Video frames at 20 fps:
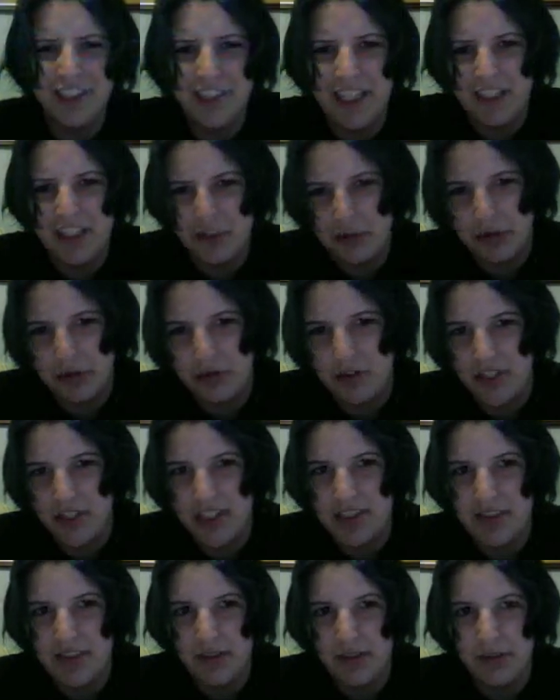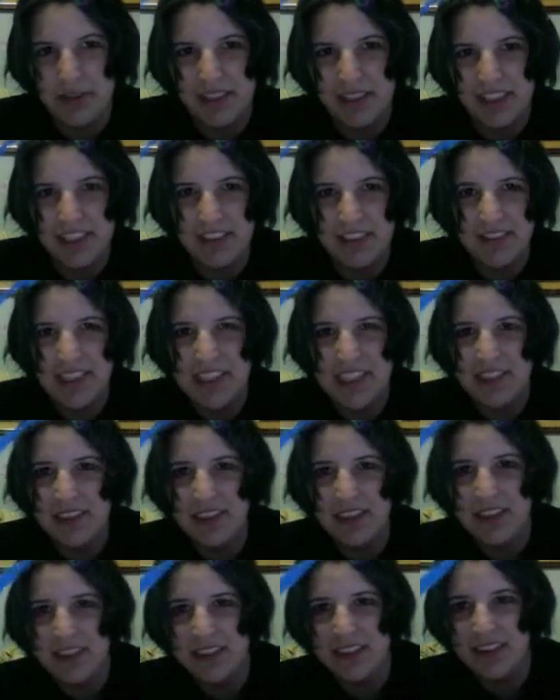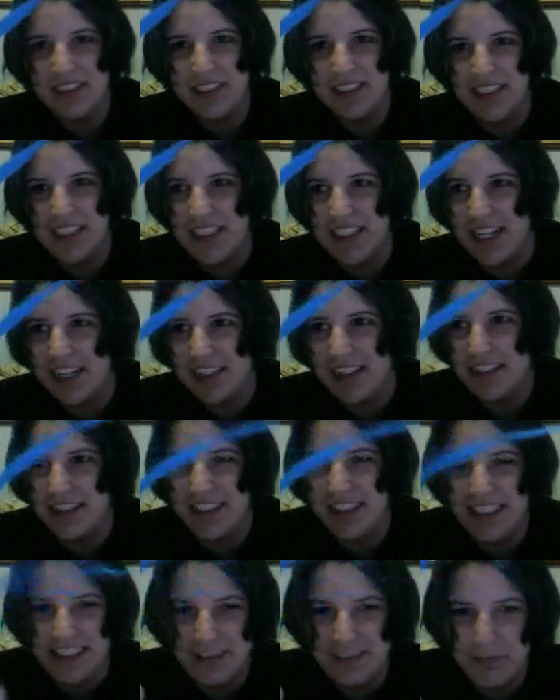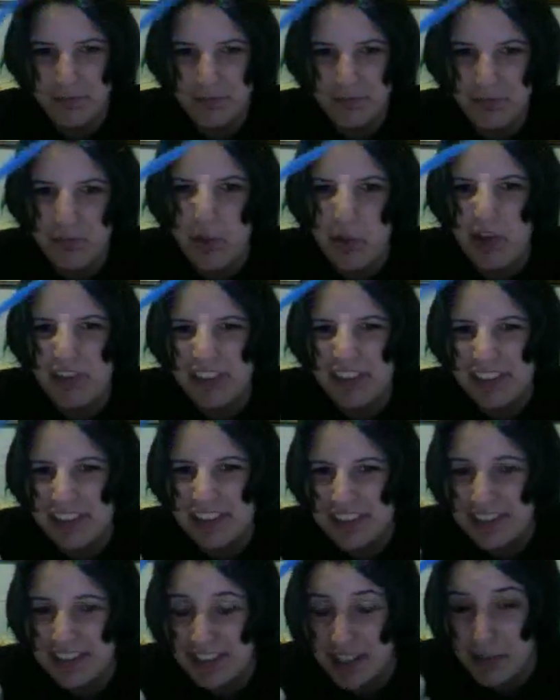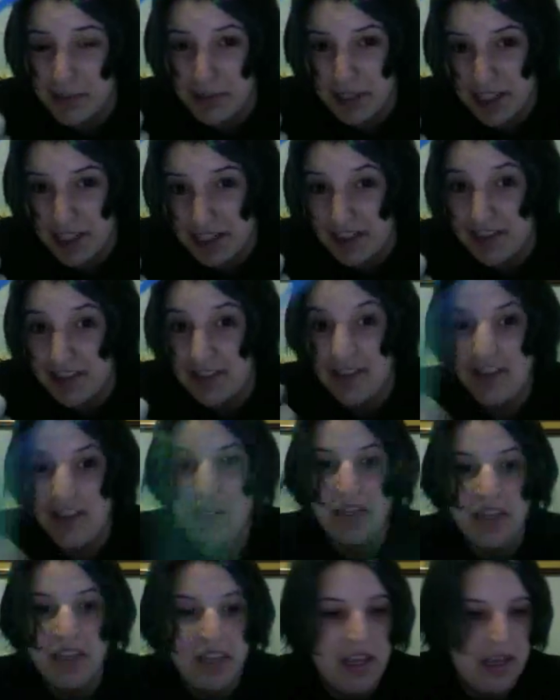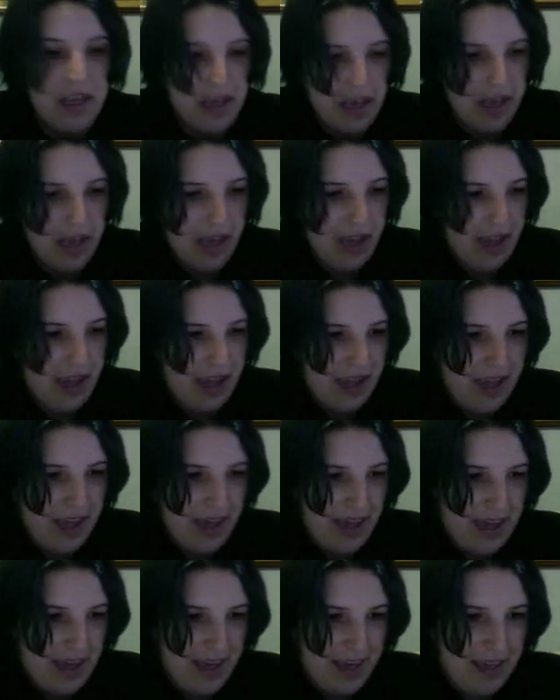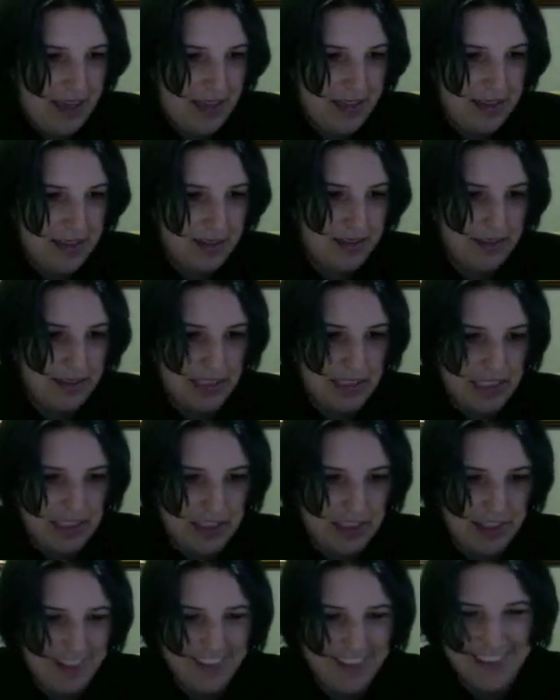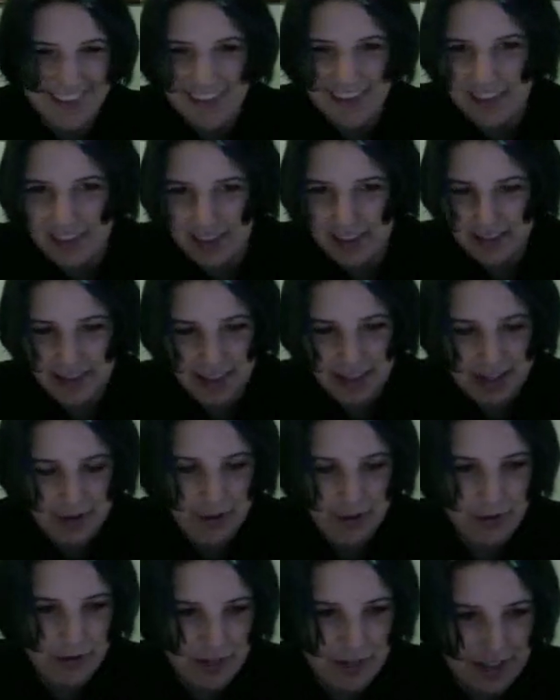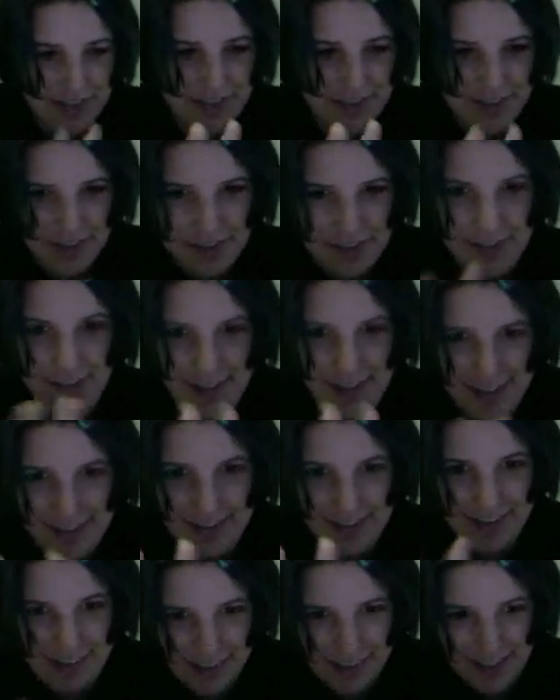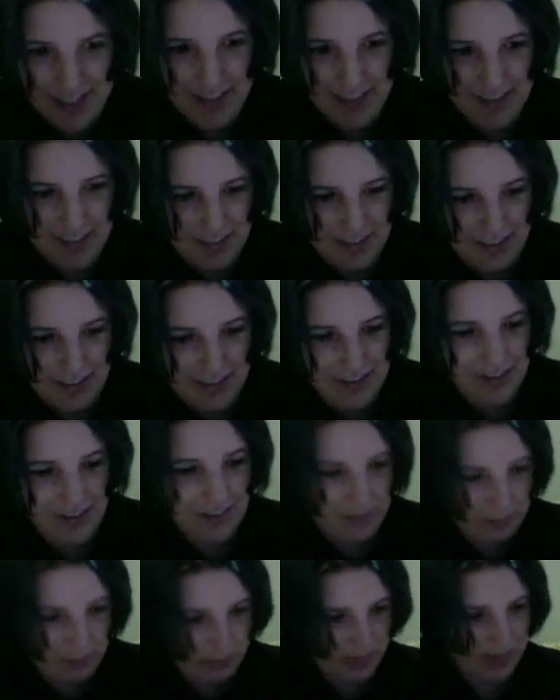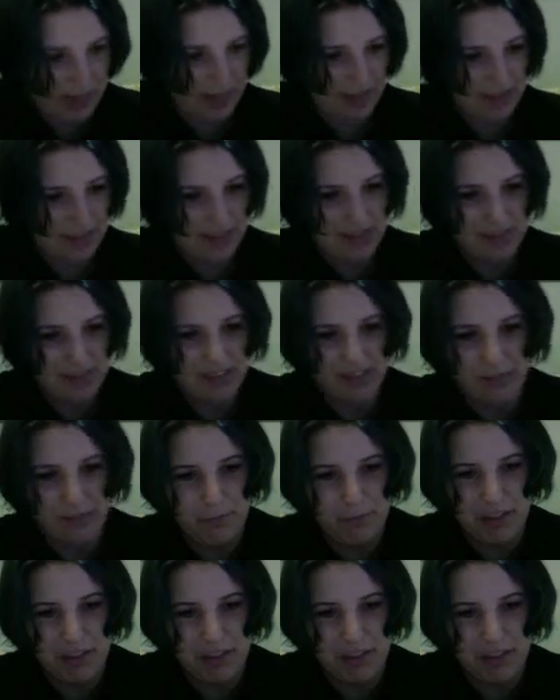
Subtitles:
Natural dreads don't really have this like perfectly tapered ends, and they're not sticks. Natural dreads just aren't sticks. They're lumpy and stuff.